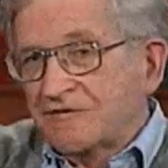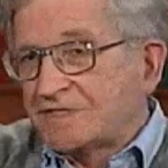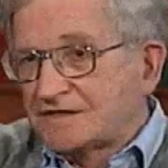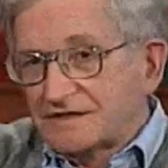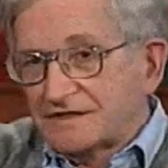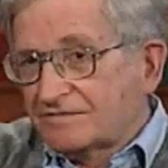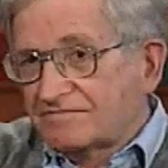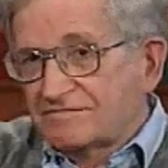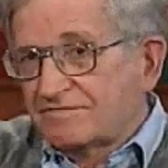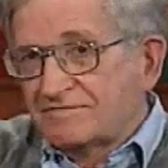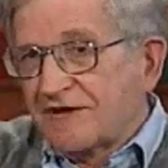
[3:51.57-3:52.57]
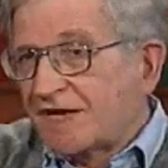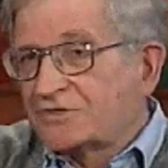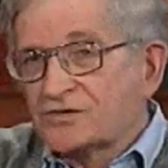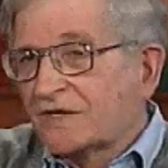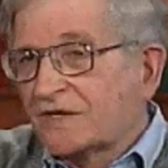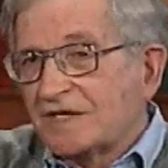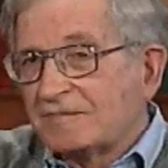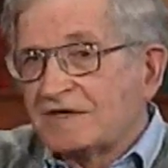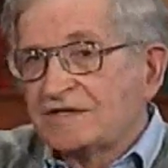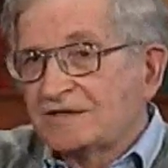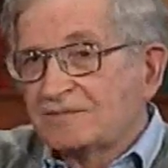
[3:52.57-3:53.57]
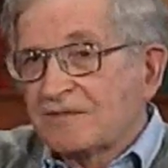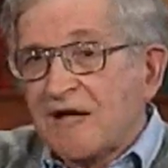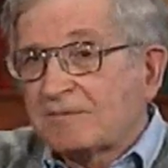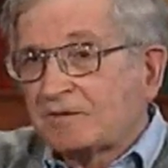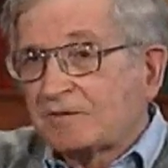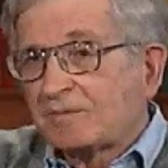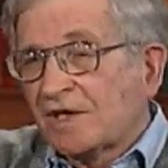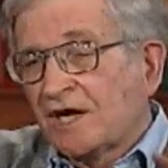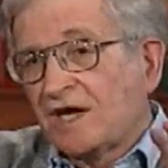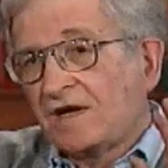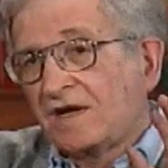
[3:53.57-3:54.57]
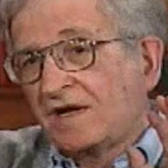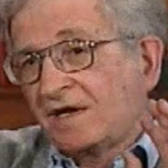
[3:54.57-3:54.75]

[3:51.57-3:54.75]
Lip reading: as mainstream as apple pie,